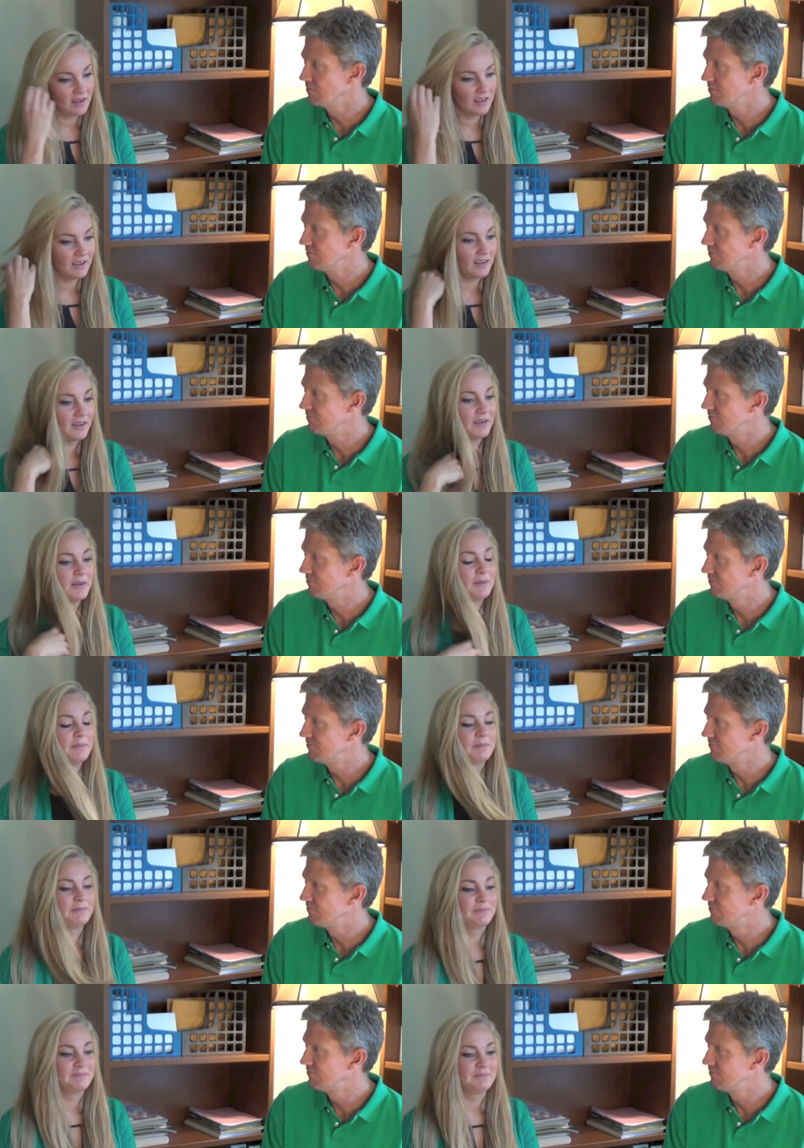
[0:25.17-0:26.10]

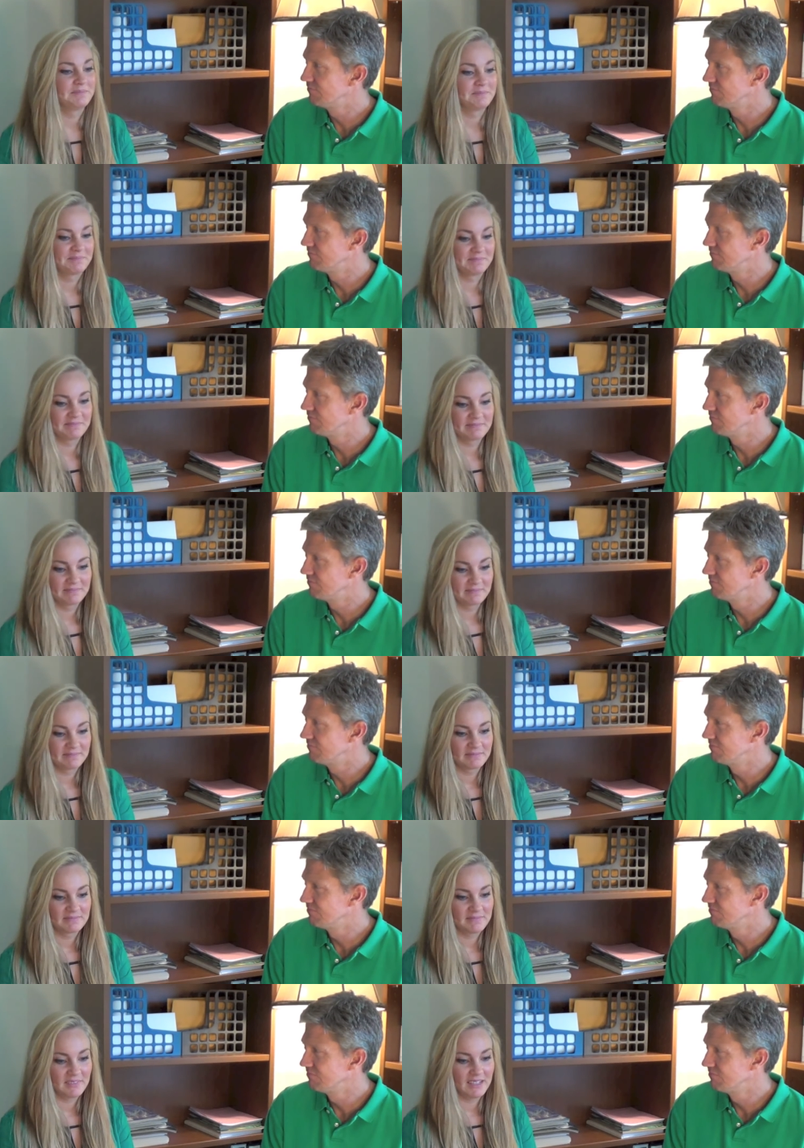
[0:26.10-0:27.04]
Speaker 1: I
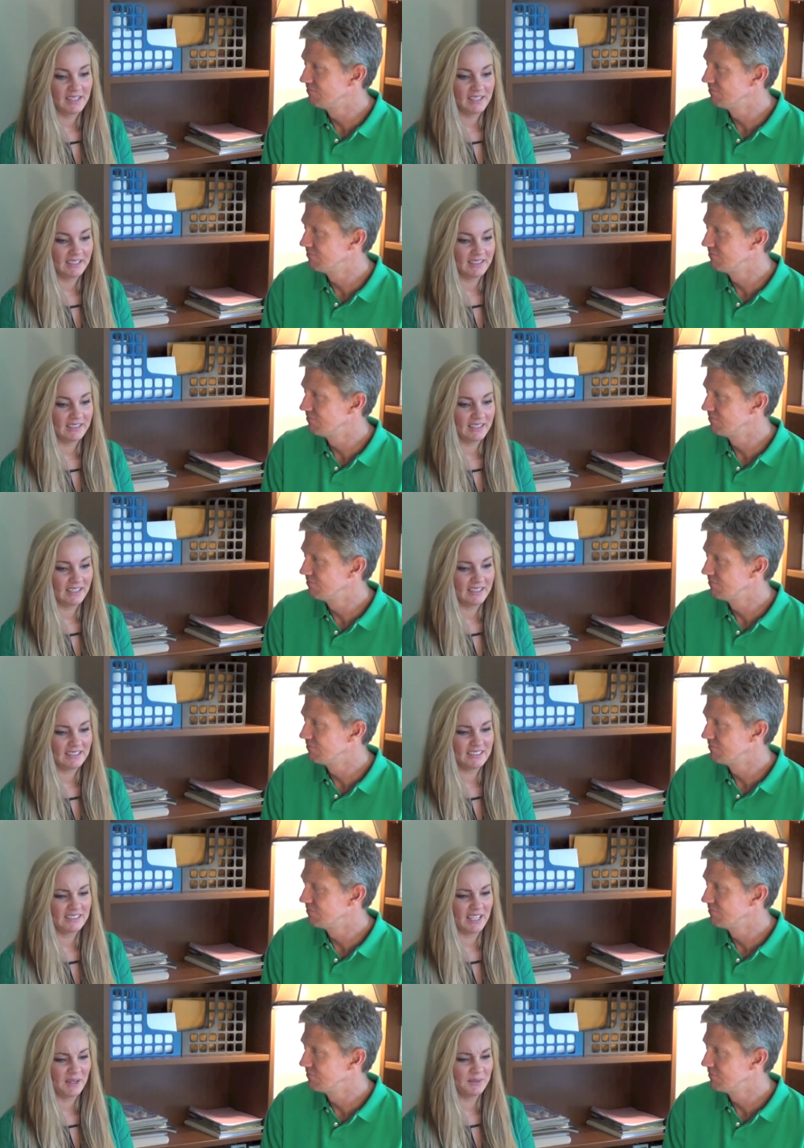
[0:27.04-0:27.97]

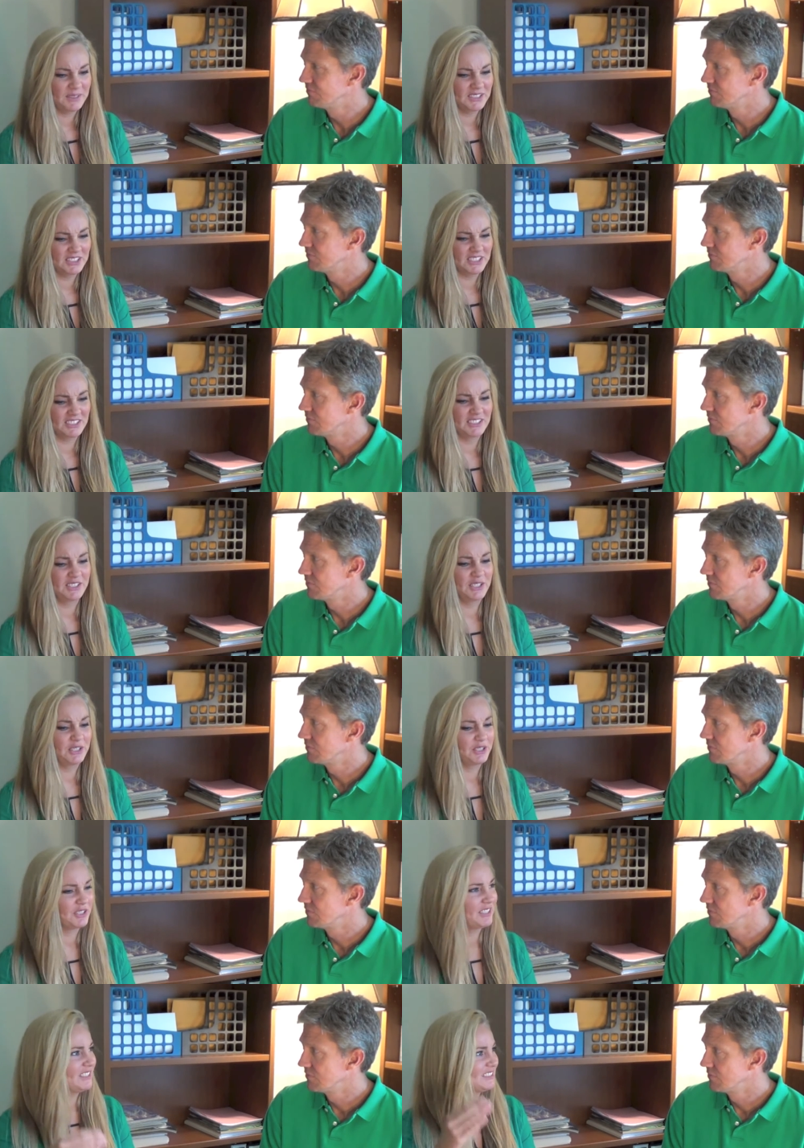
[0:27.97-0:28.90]
guess I was just
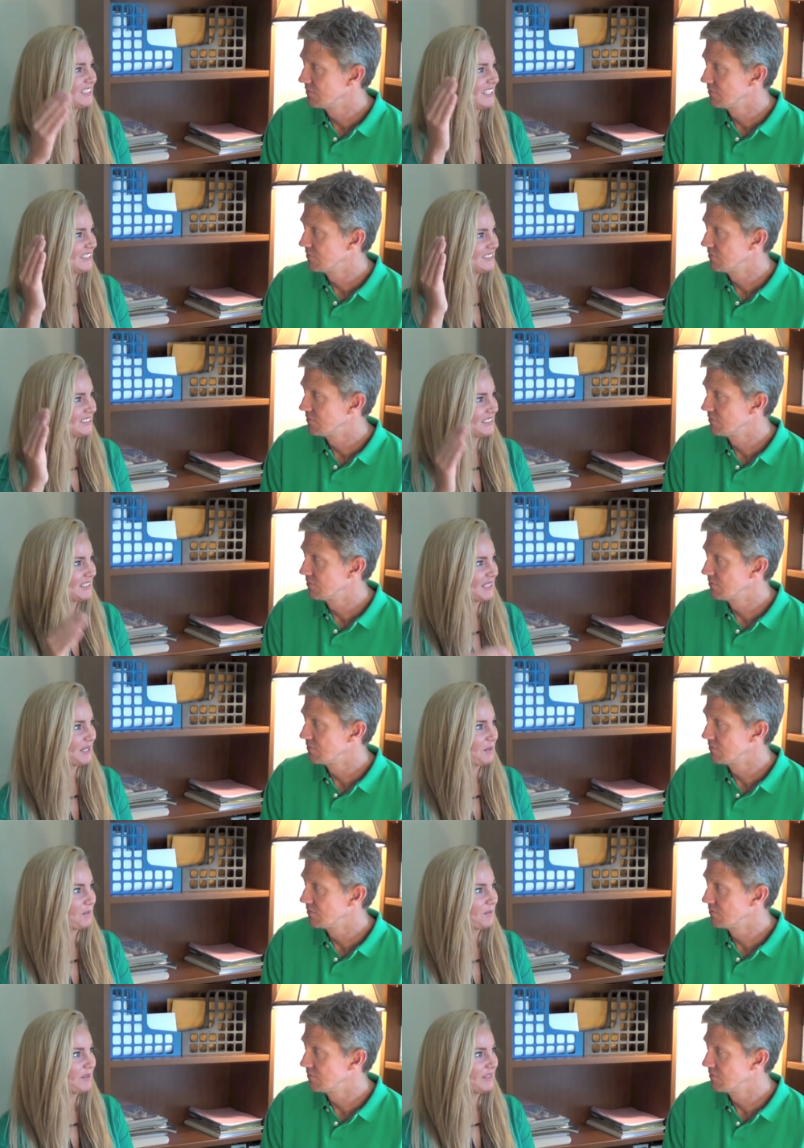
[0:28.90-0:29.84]
curious as to
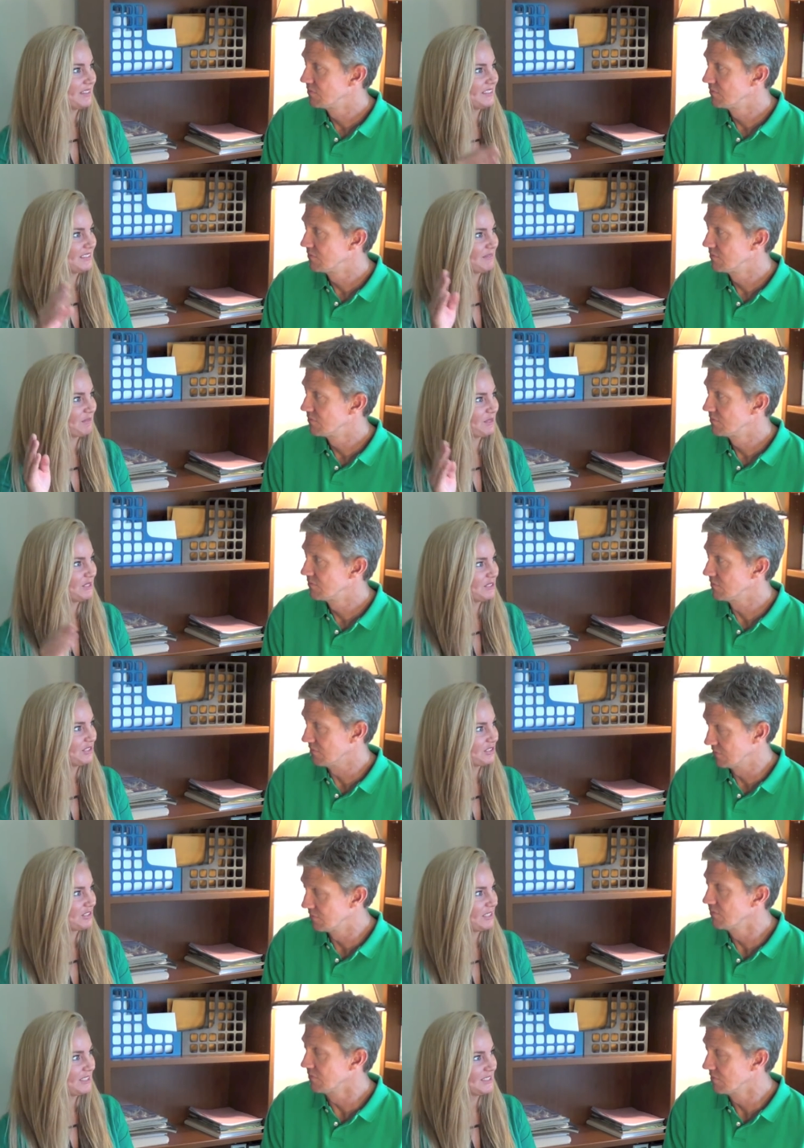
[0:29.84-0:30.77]
like what the different
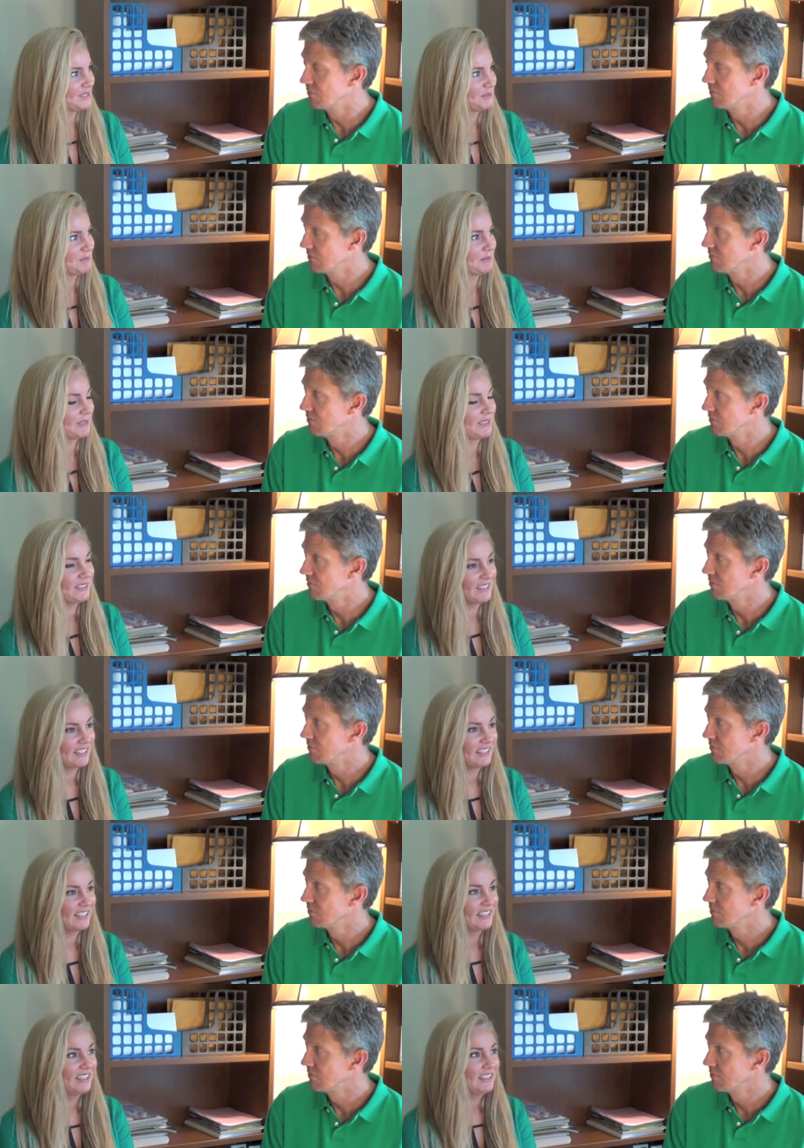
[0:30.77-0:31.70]
strengths were.
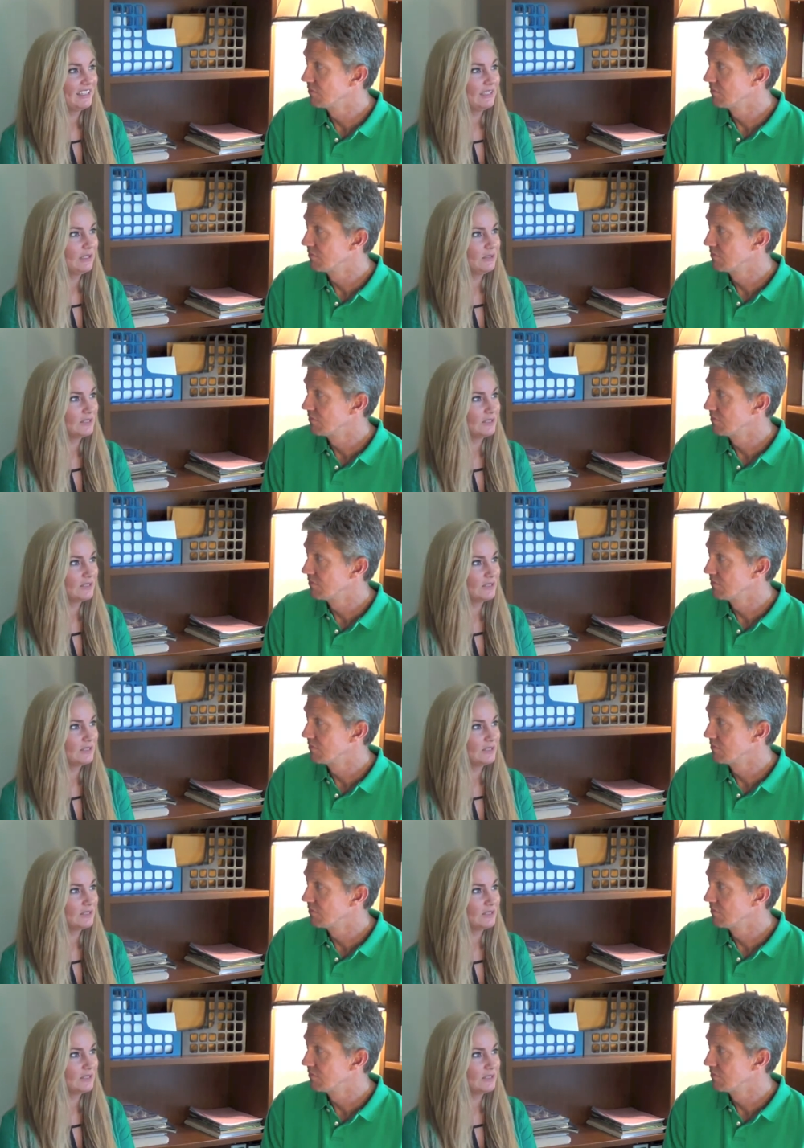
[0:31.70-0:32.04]
Like I